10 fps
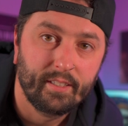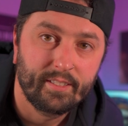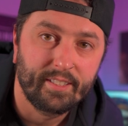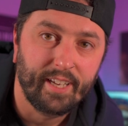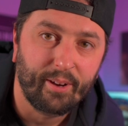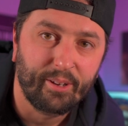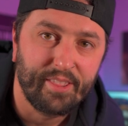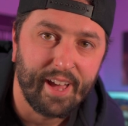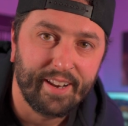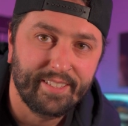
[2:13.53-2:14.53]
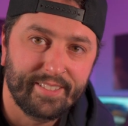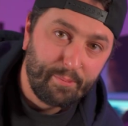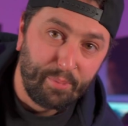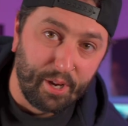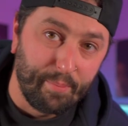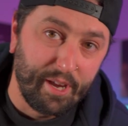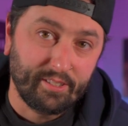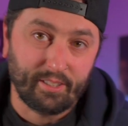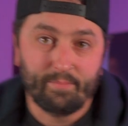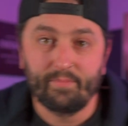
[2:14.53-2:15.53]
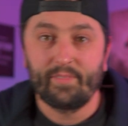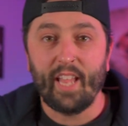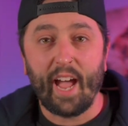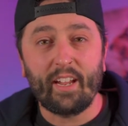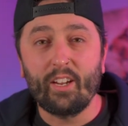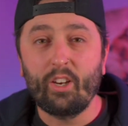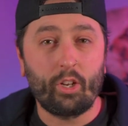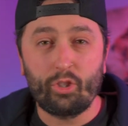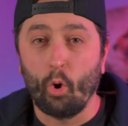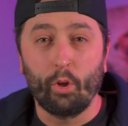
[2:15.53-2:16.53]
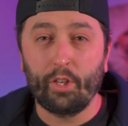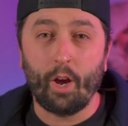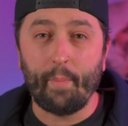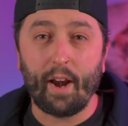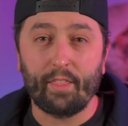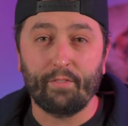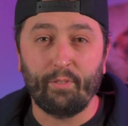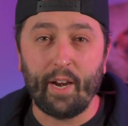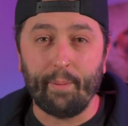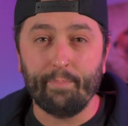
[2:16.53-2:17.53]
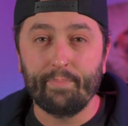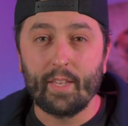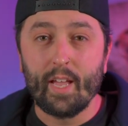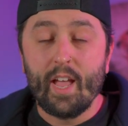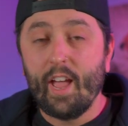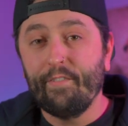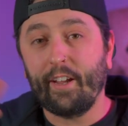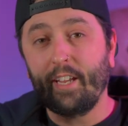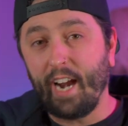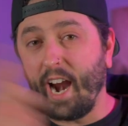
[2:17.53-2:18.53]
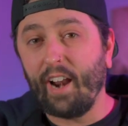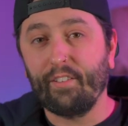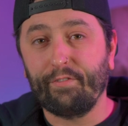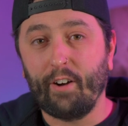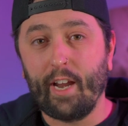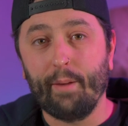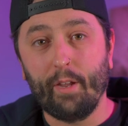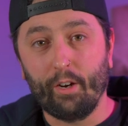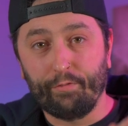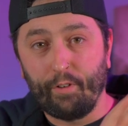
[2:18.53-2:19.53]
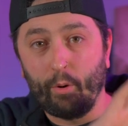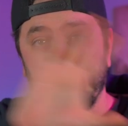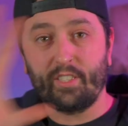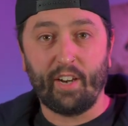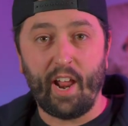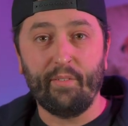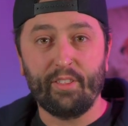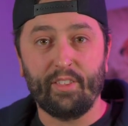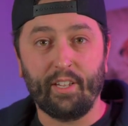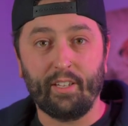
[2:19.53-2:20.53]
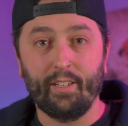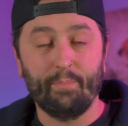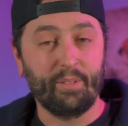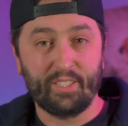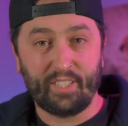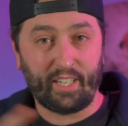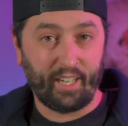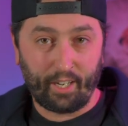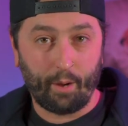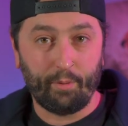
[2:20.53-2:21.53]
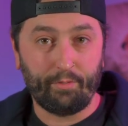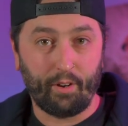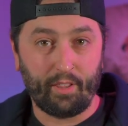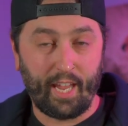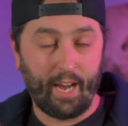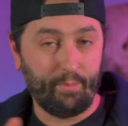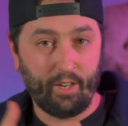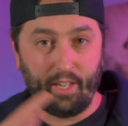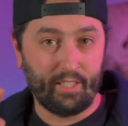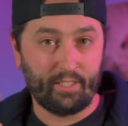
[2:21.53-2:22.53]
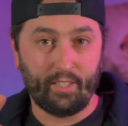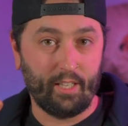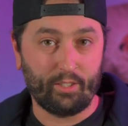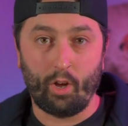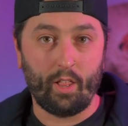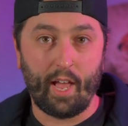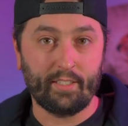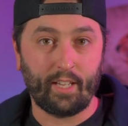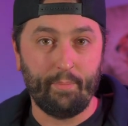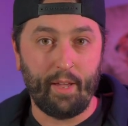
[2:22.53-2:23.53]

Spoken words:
see how good that is? Pretty amazing. Now I can totally come out of the frame. If I get out of the frame, it'll focus on everything. But the second I come in front of the camera, it's all eyes on